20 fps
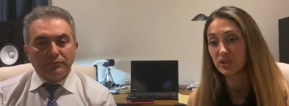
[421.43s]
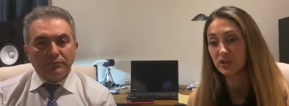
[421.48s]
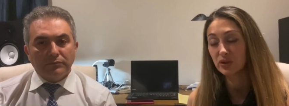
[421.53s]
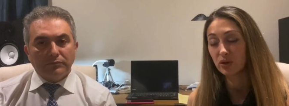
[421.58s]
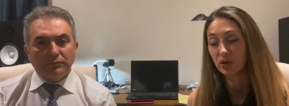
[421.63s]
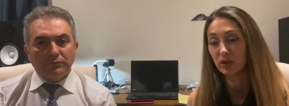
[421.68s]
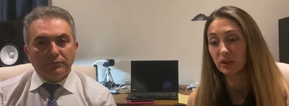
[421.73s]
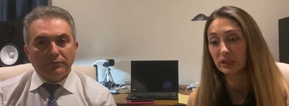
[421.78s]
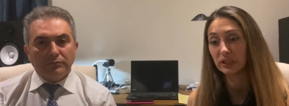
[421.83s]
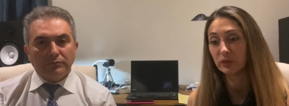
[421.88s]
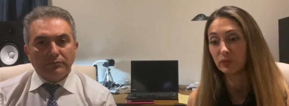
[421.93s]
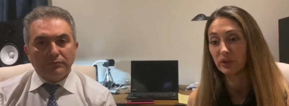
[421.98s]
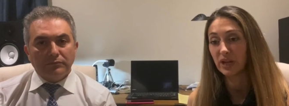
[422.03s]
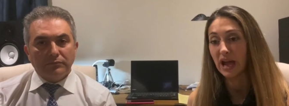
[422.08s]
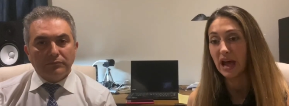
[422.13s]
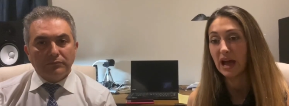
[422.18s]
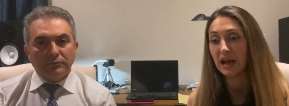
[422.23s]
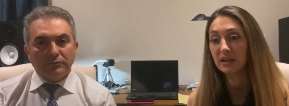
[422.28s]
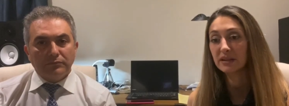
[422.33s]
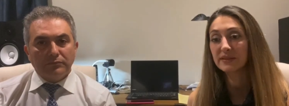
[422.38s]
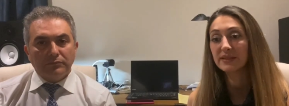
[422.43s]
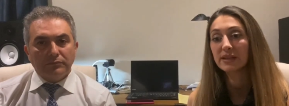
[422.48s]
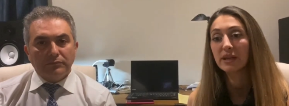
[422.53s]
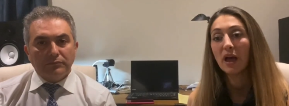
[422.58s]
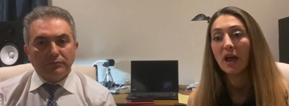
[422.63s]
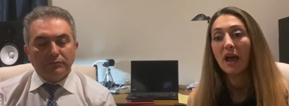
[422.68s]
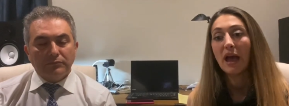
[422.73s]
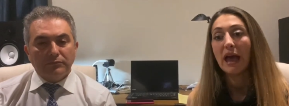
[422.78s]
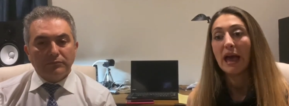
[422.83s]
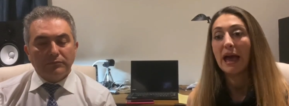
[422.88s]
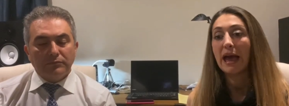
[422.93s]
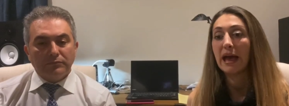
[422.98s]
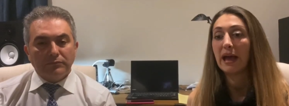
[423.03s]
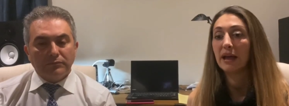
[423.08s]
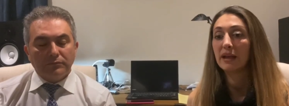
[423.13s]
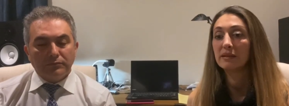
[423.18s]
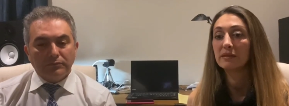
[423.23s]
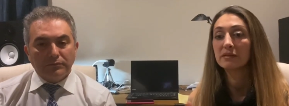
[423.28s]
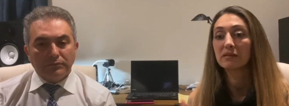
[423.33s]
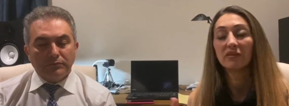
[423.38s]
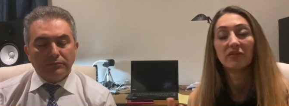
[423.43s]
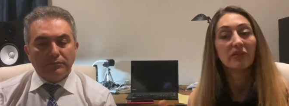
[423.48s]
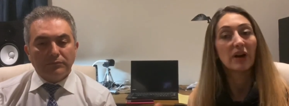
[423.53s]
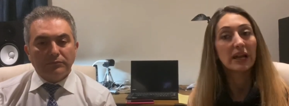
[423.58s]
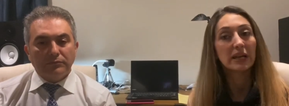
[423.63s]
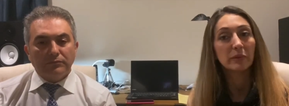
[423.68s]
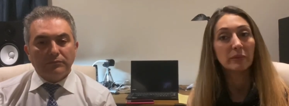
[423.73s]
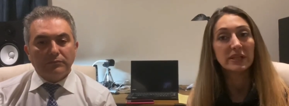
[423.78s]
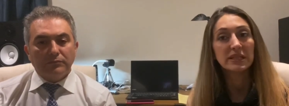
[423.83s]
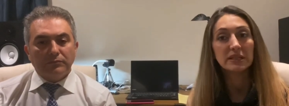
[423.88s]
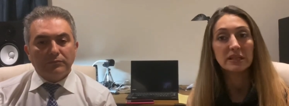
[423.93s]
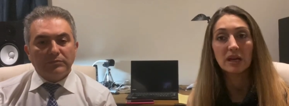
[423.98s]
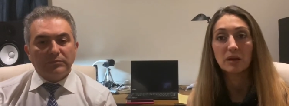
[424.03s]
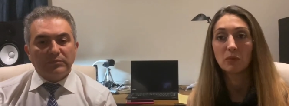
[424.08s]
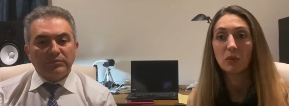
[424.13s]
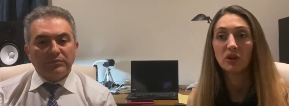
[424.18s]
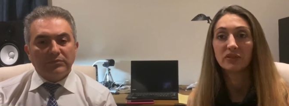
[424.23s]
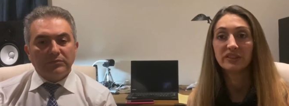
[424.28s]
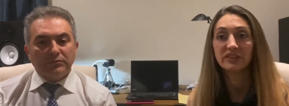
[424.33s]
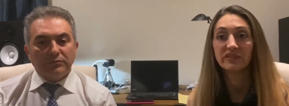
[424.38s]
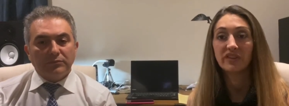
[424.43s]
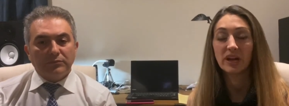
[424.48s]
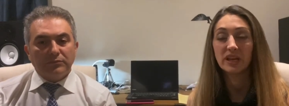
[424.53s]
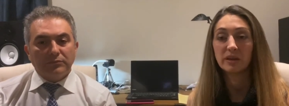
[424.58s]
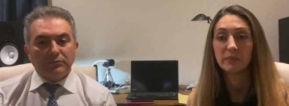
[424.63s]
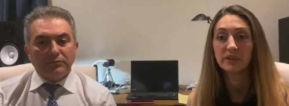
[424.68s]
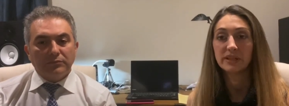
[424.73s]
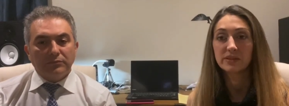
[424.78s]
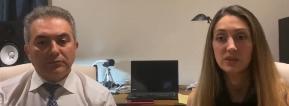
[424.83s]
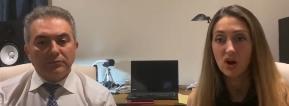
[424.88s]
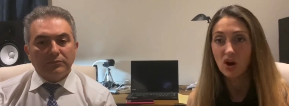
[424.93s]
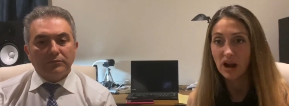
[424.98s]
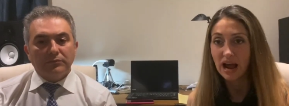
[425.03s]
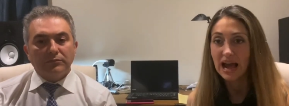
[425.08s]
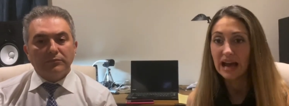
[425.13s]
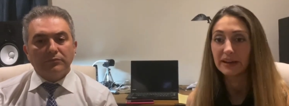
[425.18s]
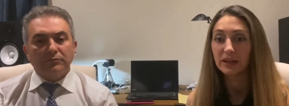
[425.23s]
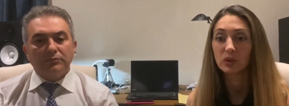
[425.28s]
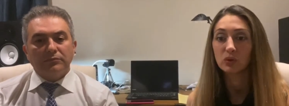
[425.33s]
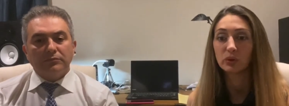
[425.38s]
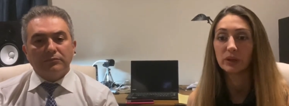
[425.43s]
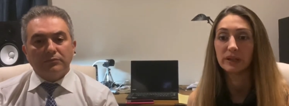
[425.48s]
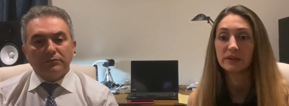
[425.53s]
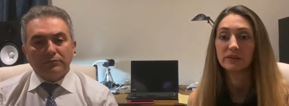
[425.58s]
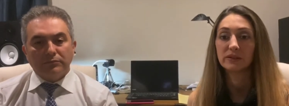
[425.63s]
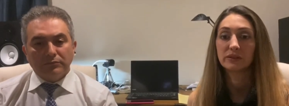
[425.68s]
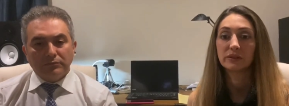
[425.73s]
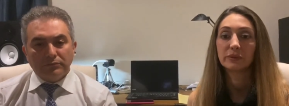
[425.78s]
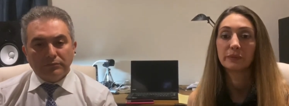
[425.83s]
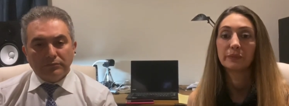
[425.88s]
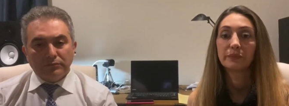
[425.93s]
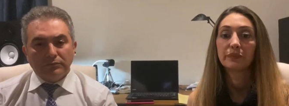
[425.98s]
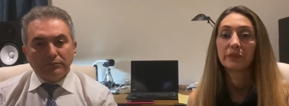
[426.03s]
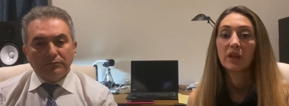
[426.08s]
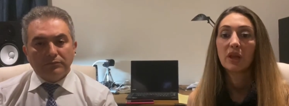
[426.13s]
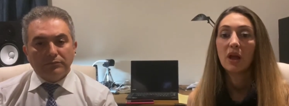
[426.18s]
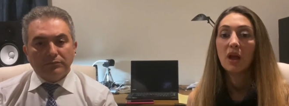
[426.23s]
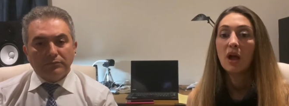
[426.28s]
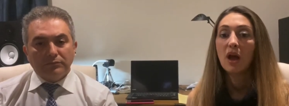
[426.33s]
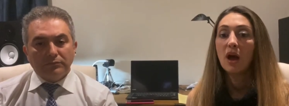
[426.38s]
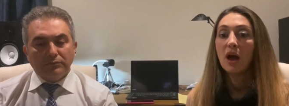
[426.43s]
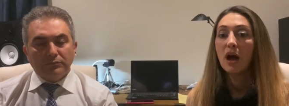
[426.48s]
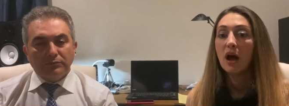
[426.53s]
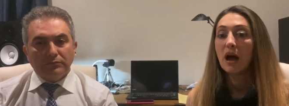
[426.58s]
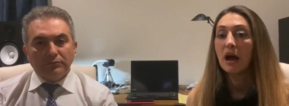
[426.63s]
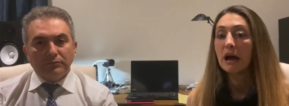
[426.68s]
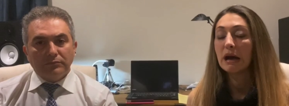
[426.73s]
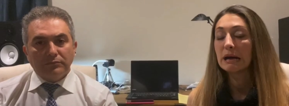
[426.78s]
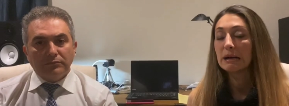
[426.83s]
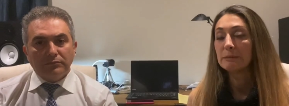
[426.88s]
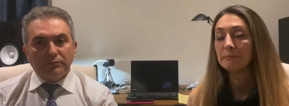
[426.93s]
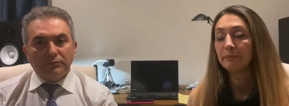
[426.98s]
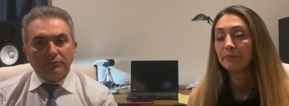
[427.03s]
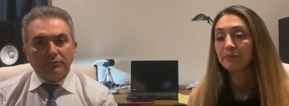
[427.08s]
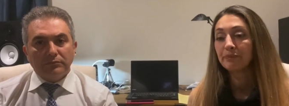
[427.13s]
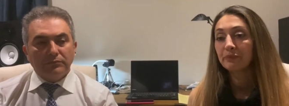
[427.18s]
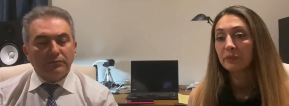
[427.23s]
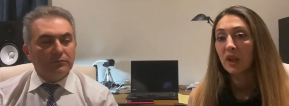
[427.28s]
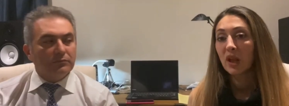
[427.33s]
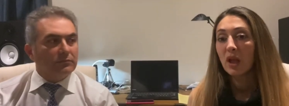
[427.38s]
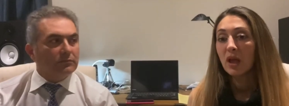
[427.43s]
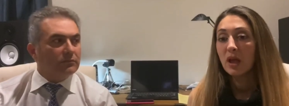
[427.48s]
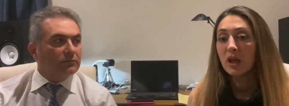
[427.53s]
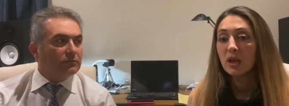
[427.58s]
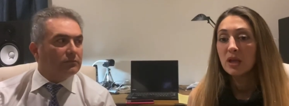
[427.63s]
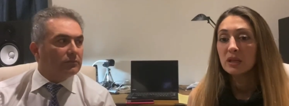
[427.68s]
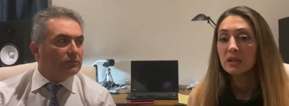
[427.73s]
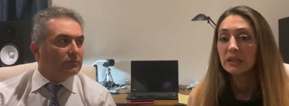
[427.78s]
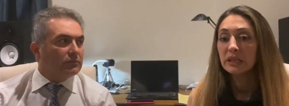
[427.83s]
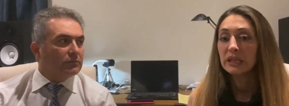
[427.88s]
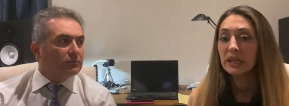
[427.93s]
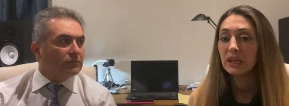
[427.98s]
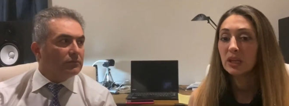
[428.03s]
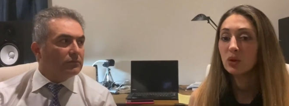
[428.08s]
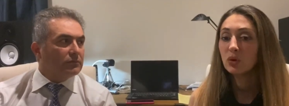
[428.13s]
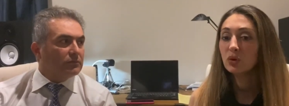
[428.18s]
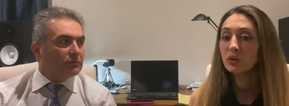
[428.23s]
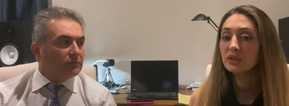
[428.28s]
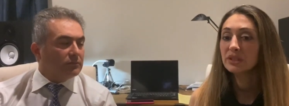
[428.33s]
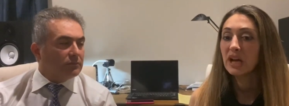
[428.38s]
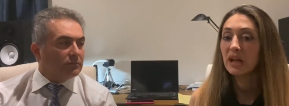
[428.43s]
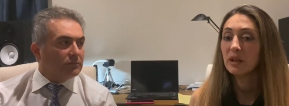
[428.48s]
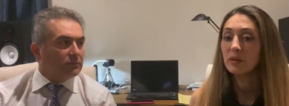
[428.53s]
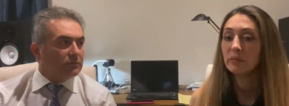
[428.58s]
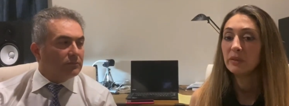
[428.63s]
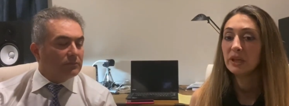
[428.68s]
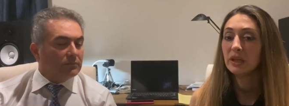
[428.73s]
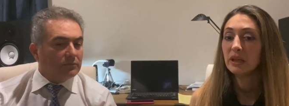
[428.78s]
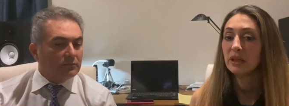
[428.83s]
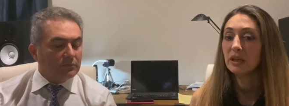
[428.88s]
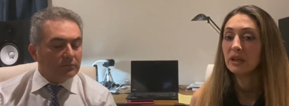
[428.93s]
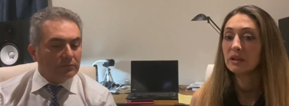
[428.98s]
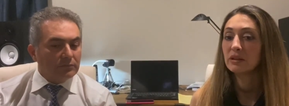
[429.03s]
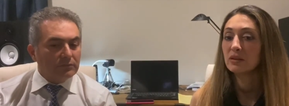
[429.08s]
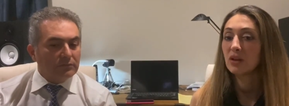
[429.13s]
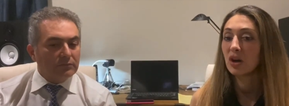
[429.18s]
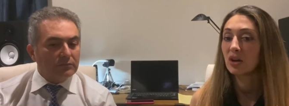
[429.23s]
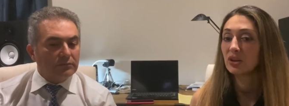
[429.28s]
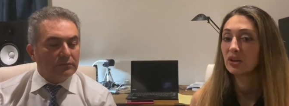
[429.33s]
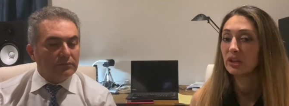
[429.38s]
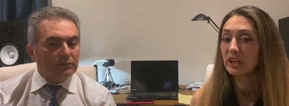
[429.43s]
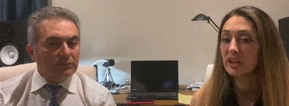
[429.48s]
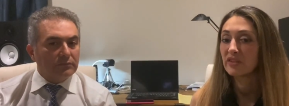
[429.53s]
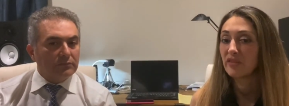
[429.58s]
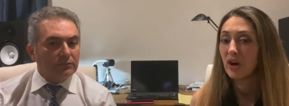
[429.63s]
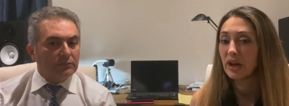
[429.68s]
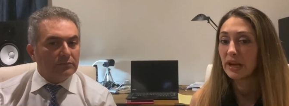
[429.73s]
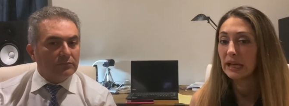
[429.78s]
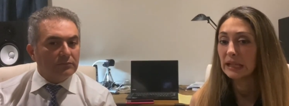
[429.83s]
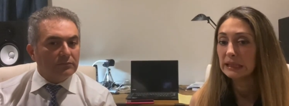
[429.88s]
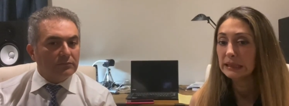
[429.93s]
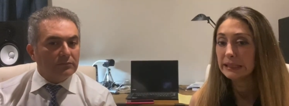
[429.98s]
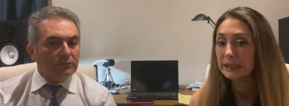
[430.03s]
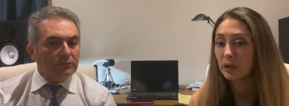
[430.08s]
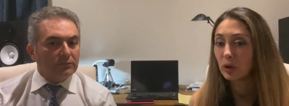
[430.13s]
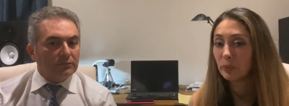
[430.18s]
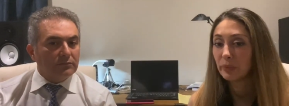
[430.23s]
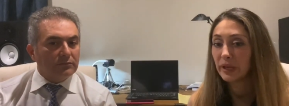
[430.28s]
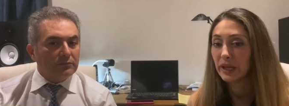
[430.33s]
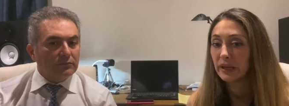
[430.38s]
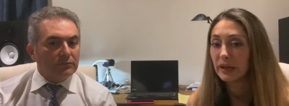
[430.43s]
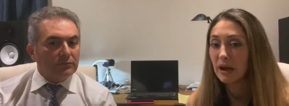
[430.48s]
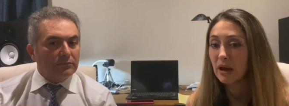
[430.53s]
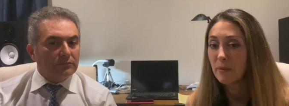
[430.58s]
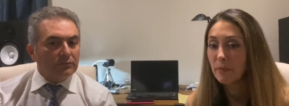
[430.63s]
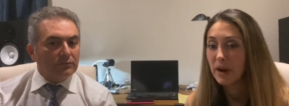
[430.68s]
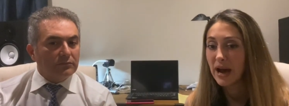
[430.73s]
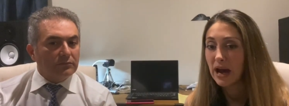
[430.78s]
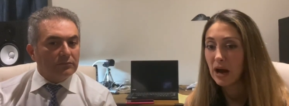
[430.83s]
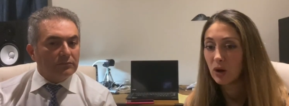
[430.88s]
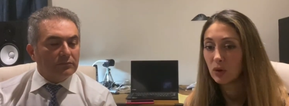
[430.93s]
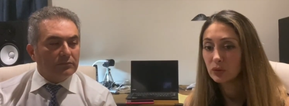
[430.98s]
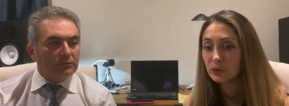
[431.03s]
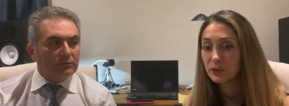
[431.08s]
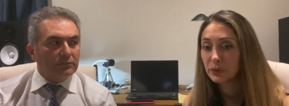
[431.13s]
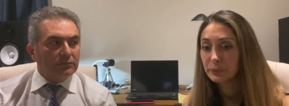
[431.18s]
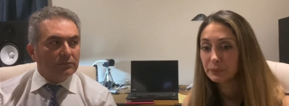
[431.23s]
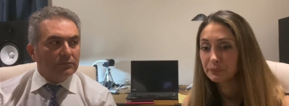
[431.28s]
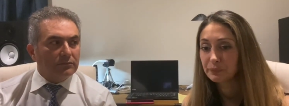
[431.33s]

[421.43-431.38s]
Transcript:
Speaker 1: currently reacts and vitamin D and multivitamins are adequate. Um, can you tell me, Dr. Nikravan, a little bit about